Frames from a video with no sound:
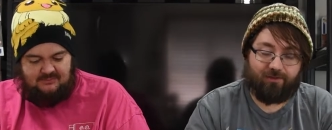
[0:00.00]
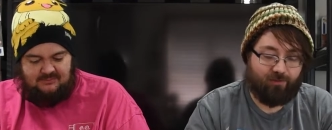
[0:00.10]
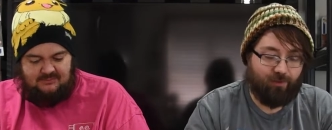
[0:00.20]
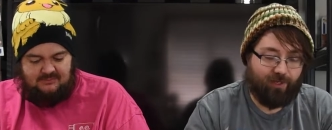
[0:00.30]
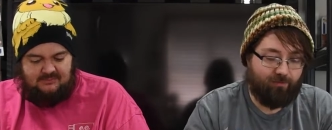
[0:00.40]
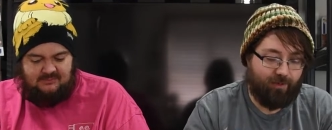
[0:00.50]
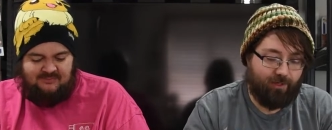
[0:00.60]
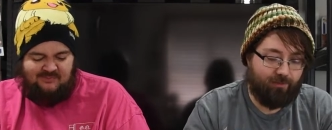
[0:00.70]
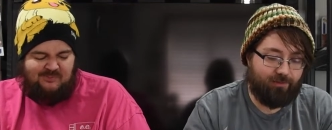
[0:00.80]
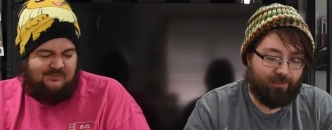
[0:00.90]
Speaker 1: It's a black
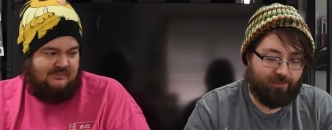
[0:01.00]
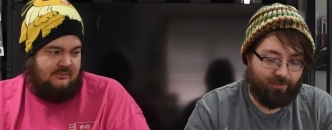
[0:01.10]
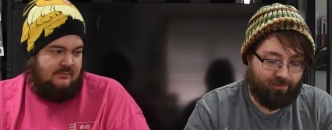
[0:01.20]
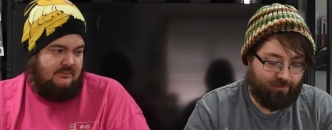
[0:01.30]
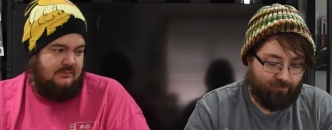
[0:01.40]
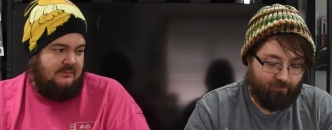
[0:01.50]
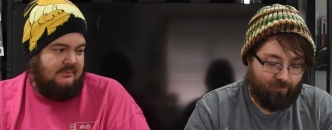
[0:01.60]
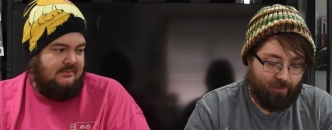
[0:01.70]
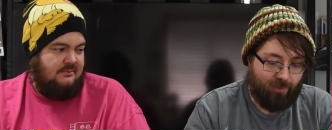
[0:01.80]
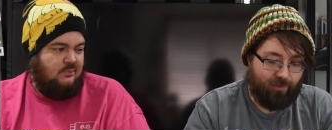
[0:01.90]
red, 6 6.
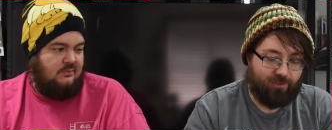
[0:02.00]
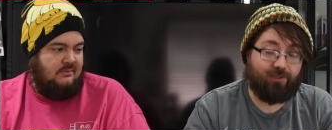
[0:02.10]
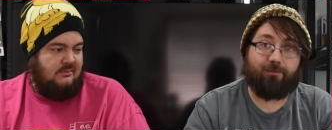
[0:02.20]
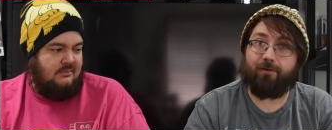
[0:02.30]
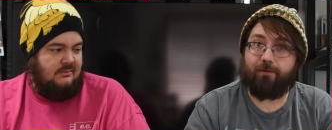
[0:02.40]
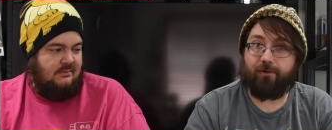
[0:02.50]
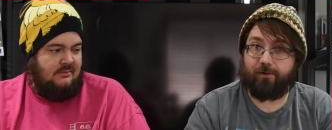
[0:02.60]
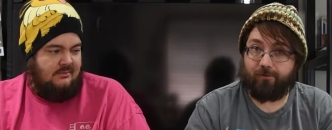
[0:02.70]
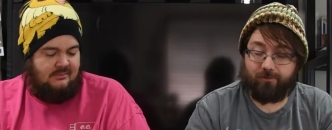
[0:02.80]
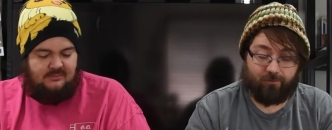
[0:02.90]
She's a 5
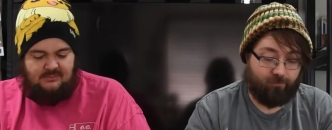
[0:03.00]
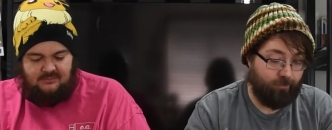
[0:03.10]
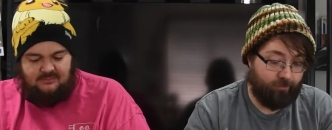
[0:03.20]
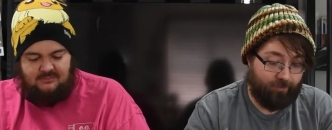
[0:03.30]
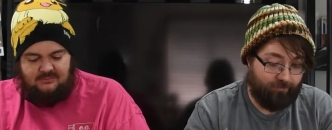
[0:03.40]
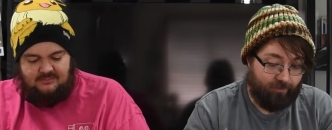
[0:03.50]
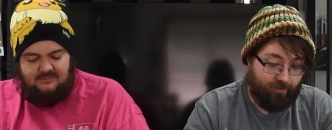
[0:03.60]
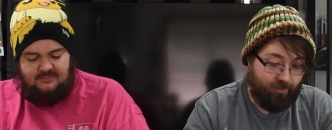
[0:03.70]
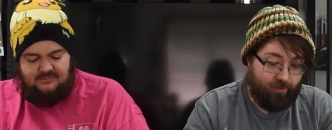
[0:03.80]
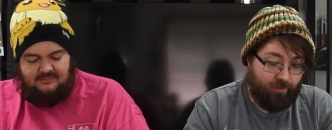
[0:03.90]
hero, so remember that.
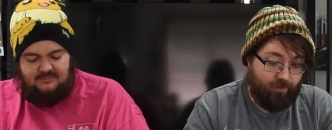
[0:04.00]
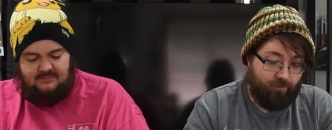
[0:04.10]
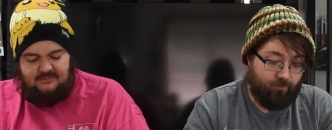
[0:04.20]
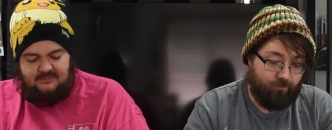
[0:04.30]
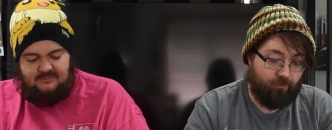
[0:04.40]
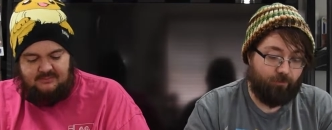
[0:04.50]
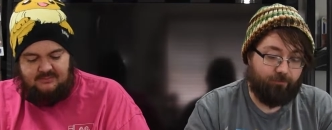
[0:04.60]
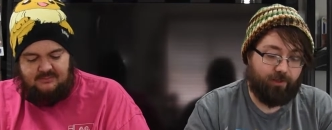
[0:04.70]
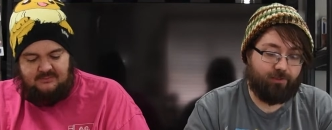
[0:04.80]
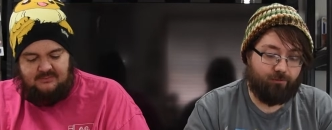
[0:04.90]
For
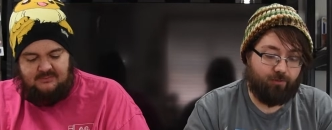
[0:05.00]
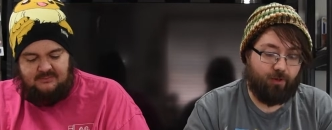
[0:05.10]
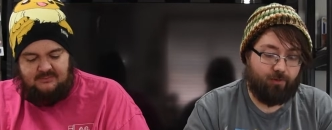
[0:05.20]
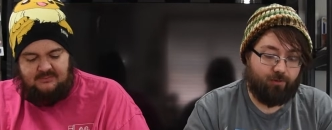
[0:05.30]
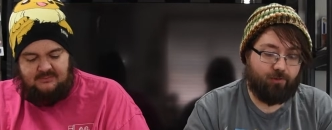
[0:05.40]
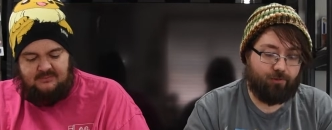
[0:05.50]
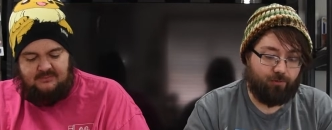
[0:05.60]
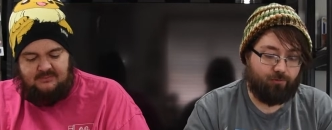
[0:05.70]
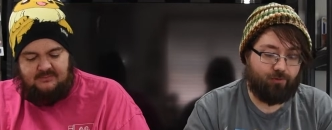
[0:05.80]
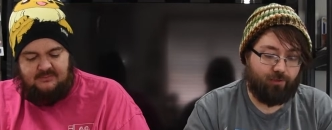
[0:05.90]
effects of Regalia you
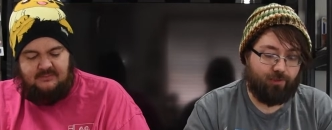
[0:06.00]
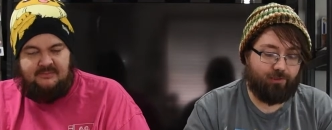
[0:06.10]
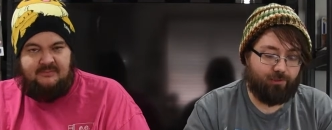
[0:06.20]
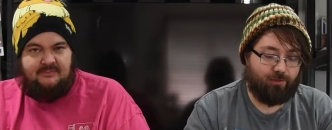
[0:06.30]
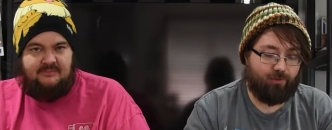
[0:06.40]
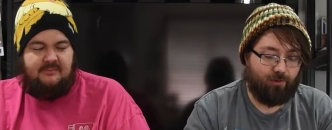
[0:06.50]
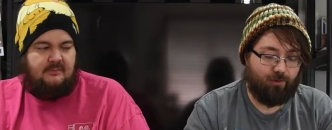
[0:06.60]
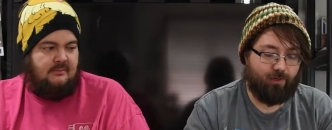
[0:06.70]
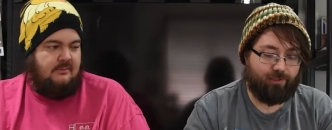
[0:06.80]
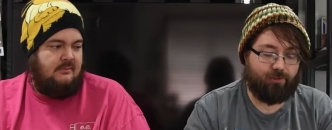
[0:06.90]
control, treat this
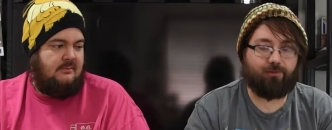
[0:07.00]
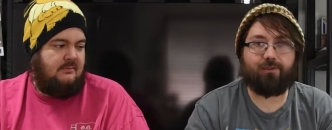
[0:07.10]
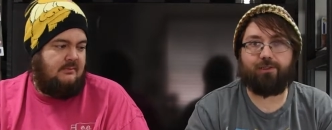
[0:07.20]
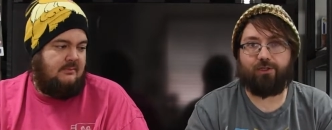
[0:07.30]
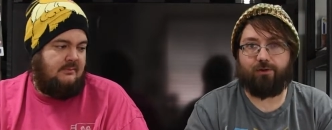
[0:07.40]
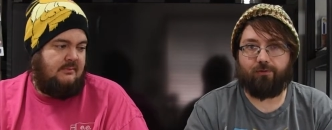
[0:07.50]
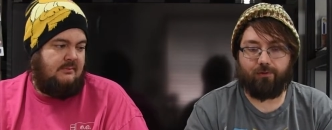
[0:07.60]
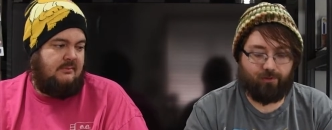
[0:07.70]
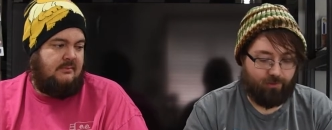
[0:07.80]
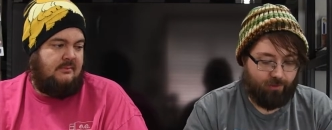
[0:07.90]
card as though it's a J
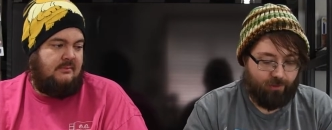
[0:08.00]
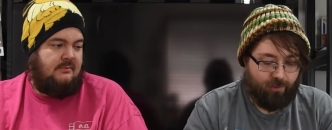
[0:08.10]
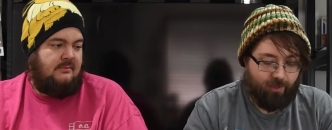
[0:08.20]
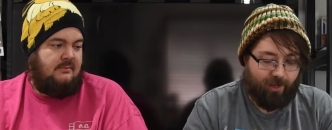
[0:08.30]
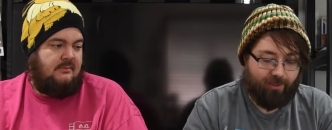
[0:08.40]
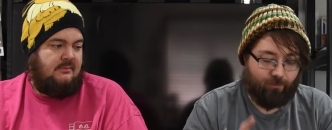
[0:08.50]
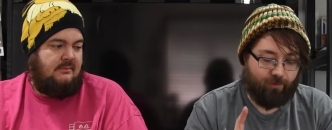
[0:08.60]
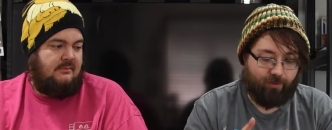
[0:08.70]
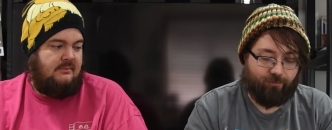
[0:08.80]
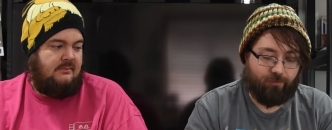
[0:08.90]
roller. And then
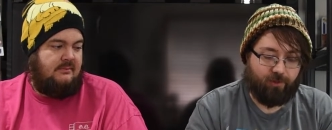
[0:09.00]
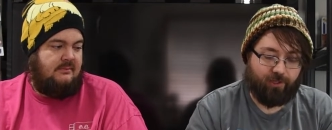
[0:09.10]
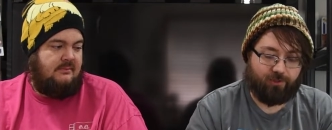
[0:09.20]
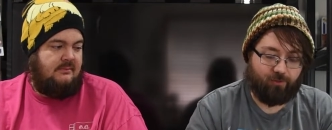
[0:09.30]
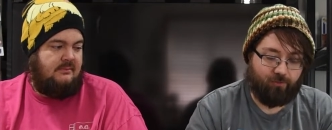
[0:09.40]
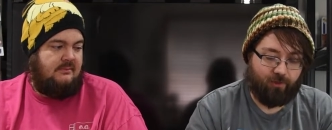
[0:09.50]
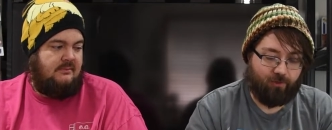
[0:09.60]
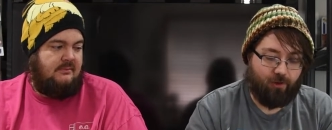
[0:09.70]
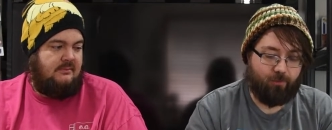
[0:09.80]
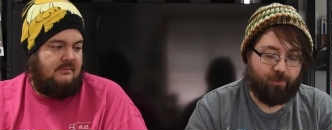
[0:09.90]
whenever you play a sword
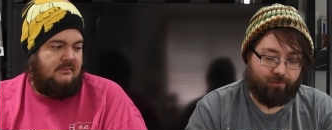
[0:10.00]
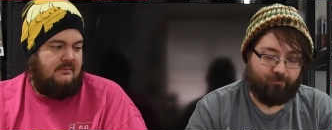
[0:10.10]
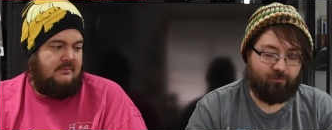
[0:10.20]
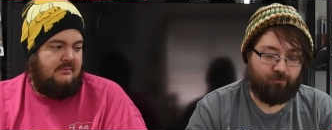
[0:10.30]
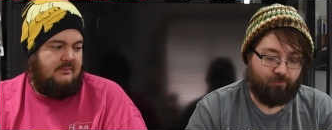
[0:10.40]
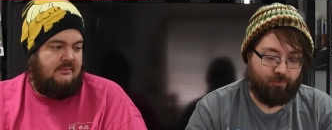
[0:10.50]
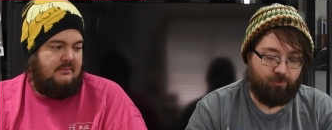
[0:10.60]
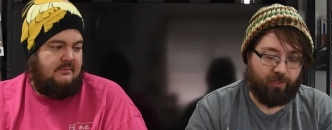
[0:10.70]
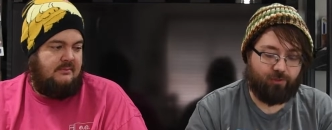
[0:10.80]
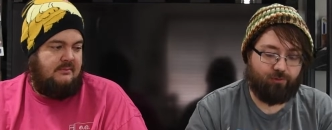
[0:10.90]
art, copy it.
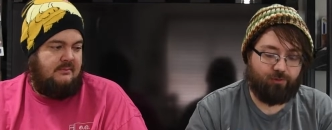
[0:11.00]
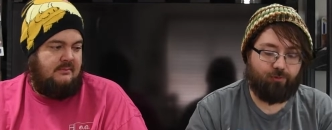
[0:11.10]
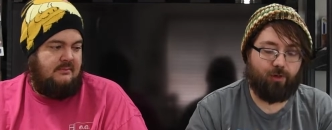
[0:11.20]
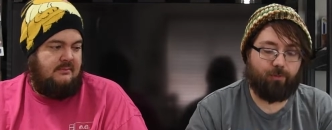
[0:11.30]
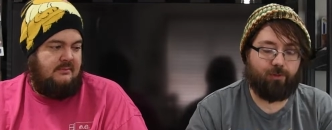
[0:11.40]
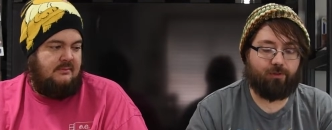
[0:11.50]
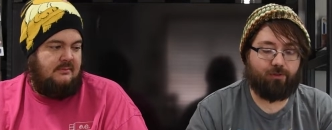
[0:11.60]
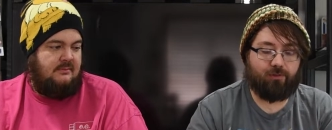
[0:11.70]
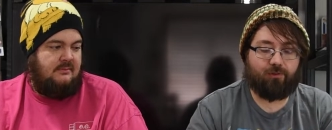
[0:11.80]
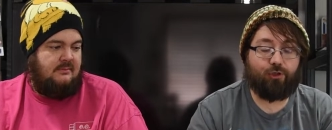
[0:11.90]
You may choose new copy
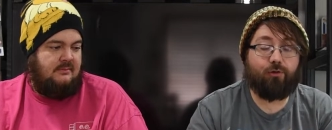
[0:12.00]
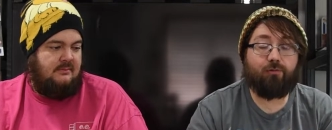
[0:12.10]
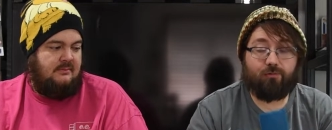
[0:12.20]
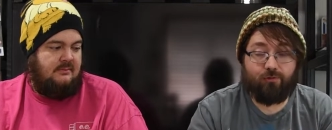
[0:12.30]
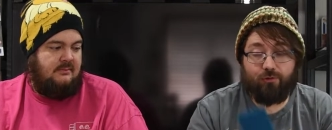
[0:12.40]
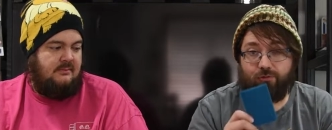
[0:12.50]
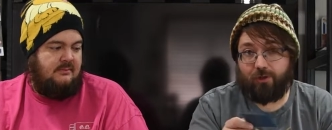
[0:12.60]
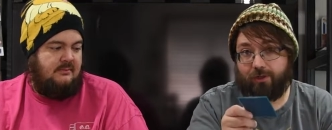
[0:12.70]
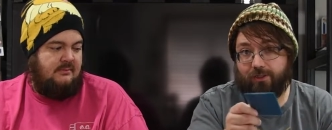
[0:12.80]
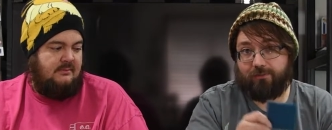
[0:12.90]
two new
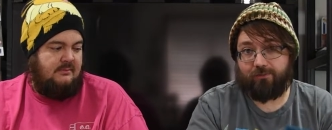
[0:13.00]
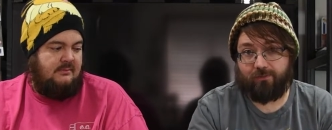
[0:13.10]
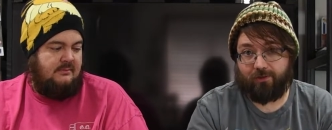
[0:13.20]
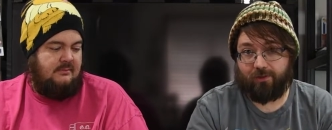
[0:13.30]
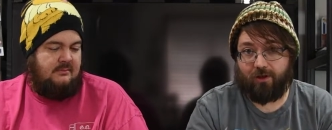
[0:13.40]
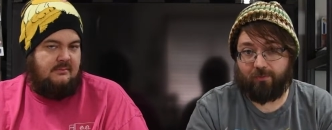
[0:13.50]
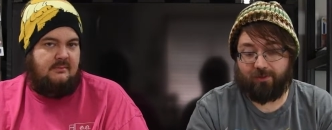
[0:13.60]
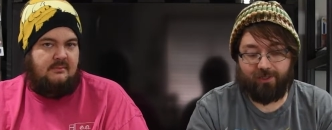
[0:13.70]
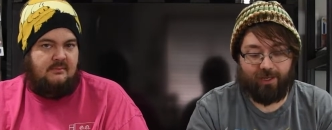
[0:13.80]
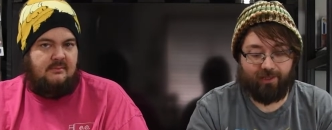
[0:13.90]
targets for the
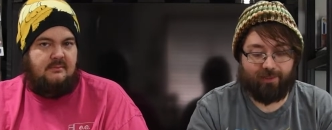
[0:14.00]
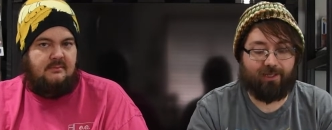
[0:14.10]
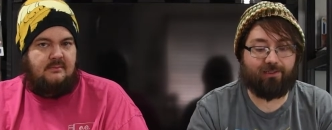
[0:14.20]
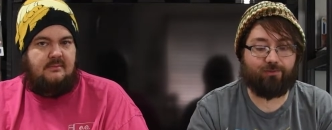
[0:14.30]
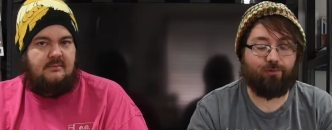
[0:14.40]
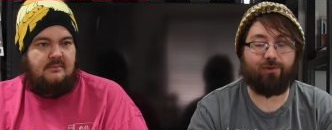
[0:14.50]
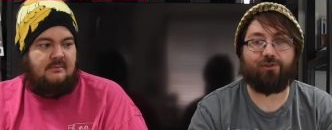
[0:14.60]
copies, and that is one of the